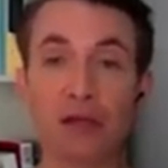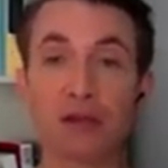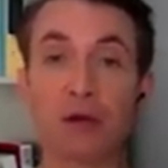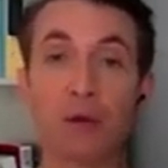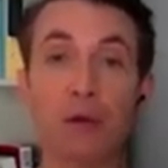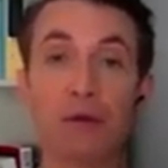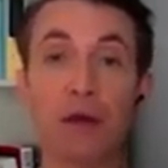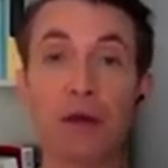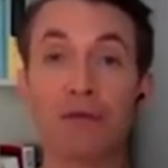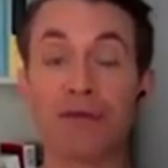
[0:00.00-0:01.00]
she's got away with a
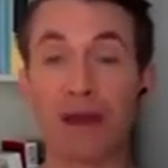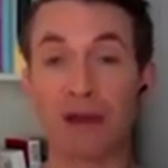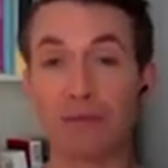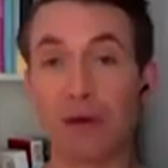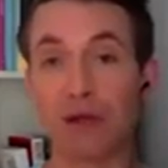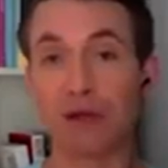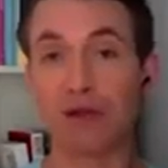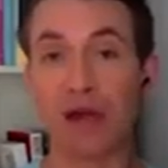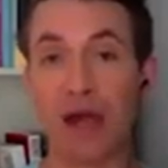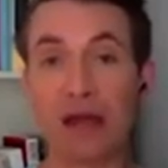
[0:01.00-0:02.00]
lot of things by
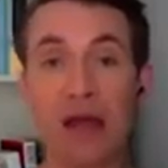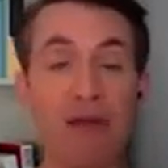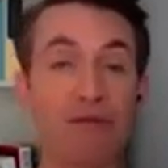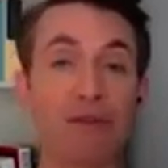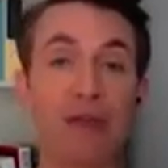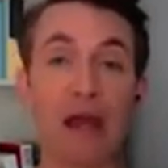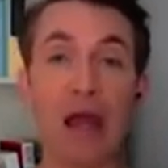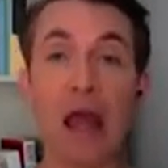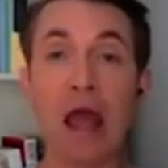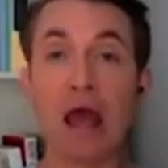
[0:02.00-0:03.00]
just saying
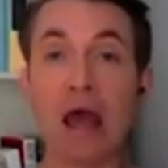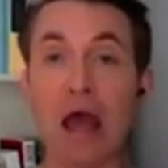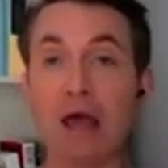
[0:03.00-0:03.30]
that